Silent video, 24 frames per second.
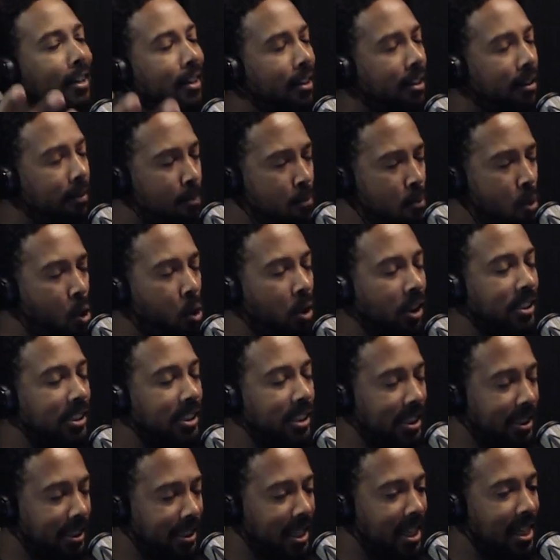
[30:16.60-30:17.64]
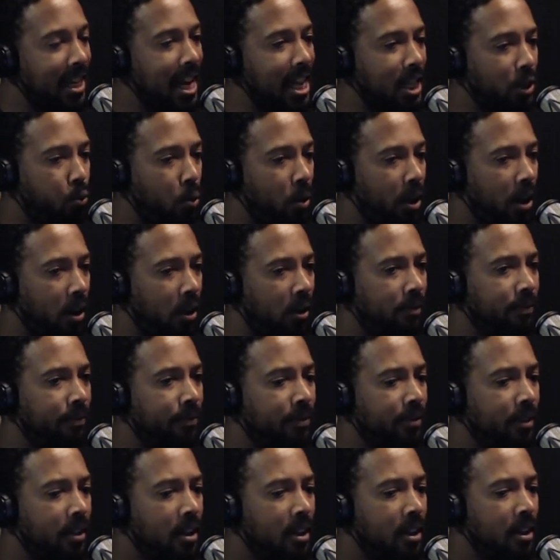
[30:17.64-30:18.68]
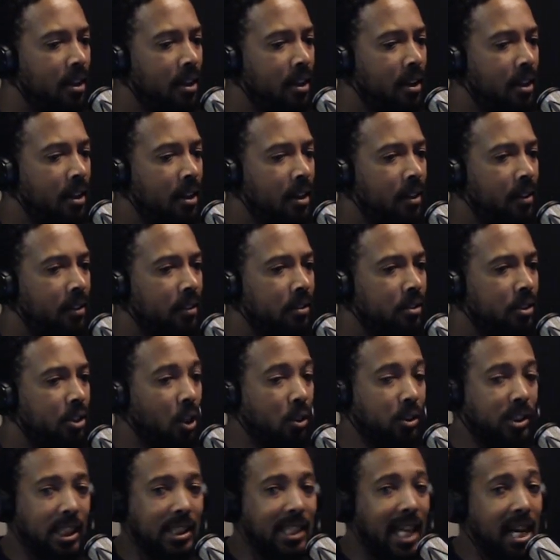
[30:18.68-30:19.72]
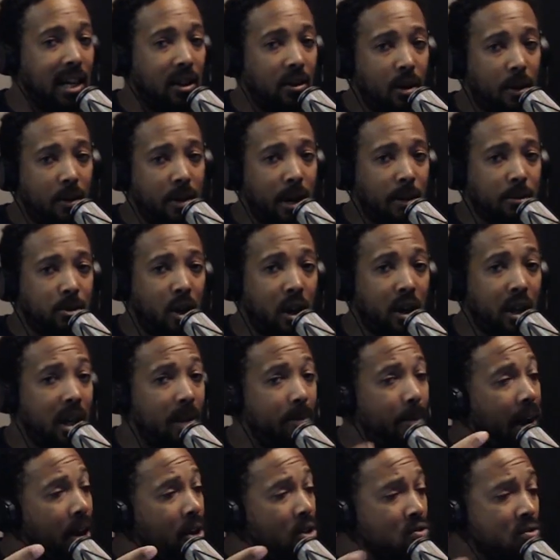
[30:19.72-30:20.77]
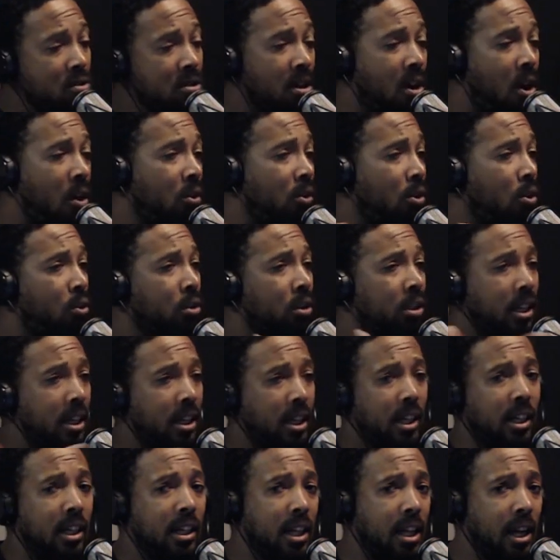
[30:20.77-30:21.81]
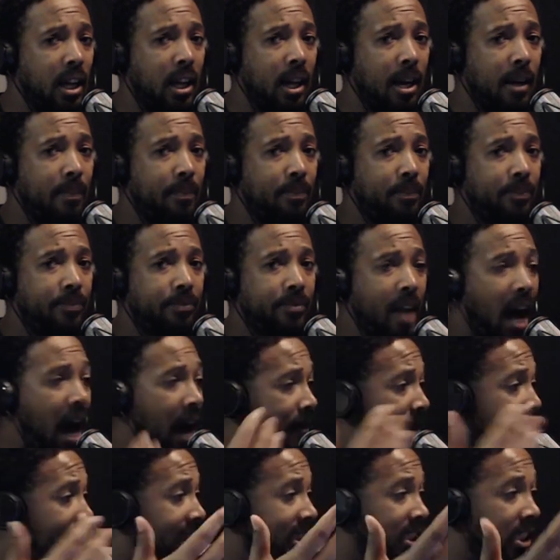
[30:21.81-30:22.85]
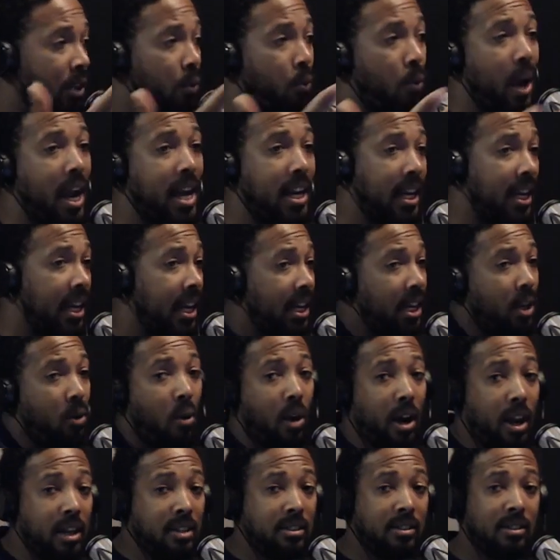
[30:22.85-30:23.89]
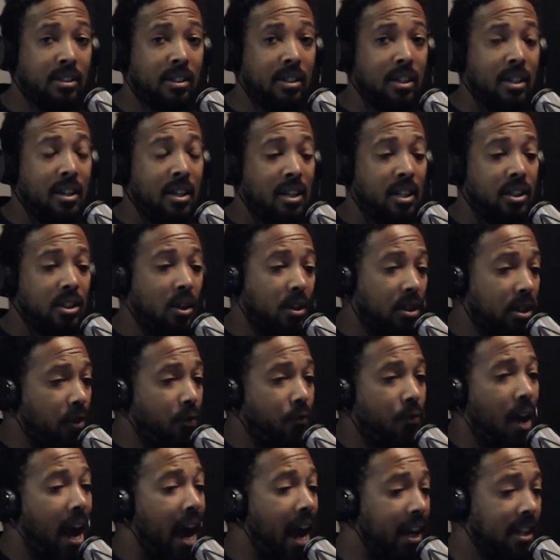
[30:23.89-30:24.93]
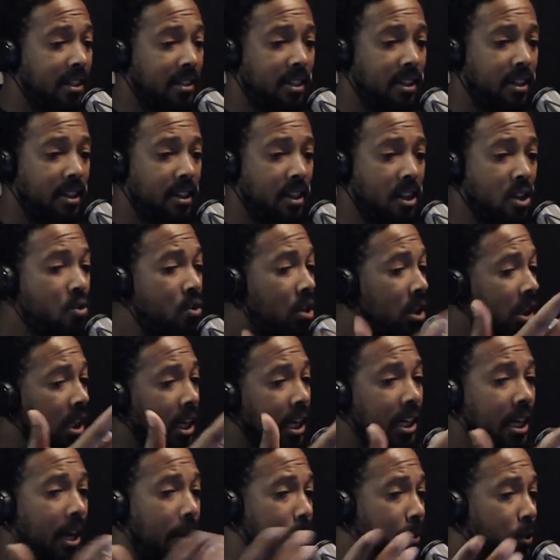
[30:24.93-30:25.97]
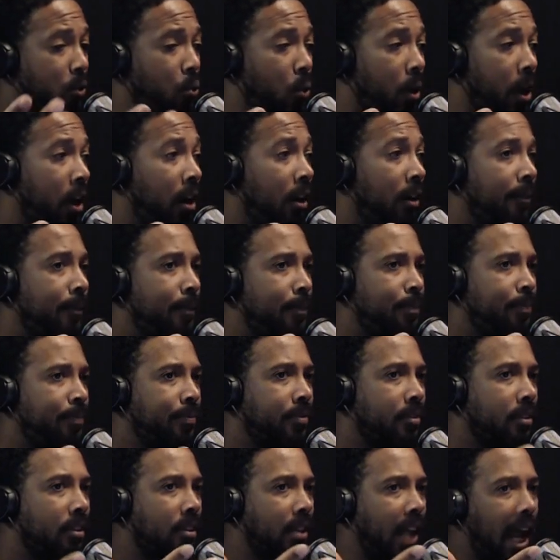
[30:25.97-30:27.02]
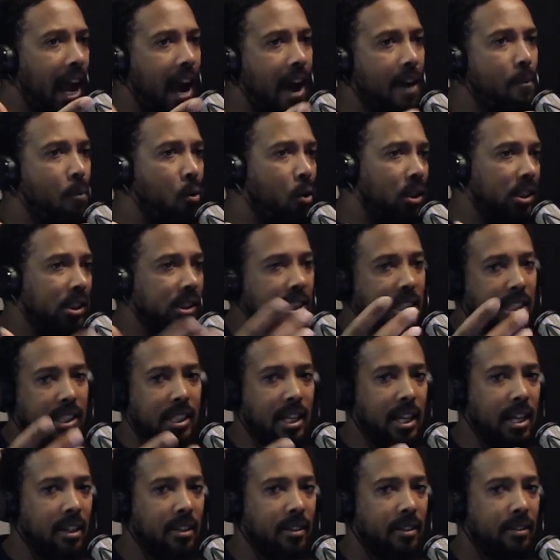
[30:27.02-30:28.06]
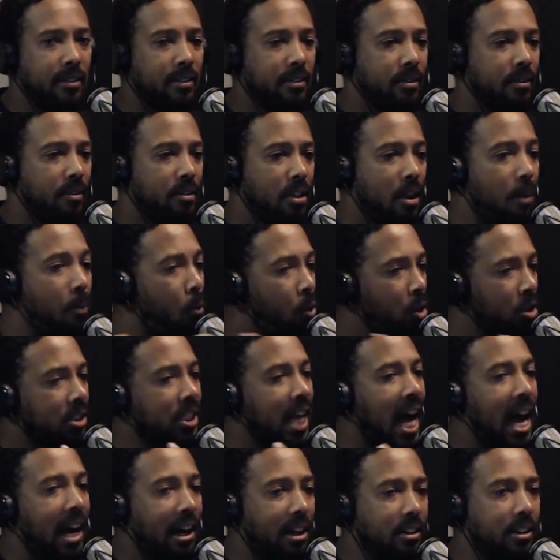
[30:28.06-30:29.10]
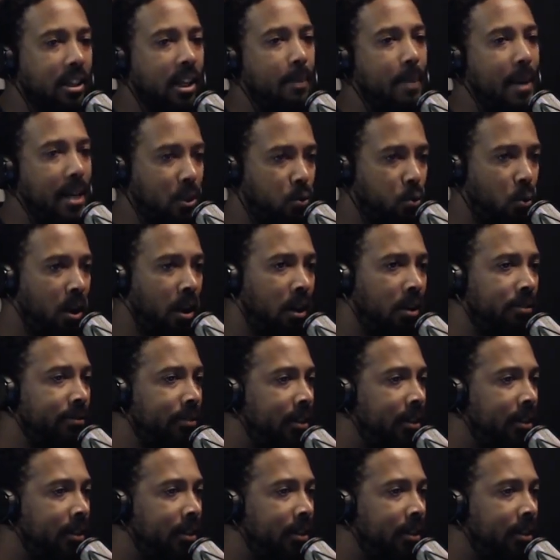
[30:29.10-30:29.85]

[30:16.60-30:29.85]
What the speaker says: Moorish descent as well. So since I don't know what I'm talking about, you can go Google it and look it up. I've actually read it anyways, so it's a fact. You can look it up as well. They have Moorish descent. The Moors conquered them as well.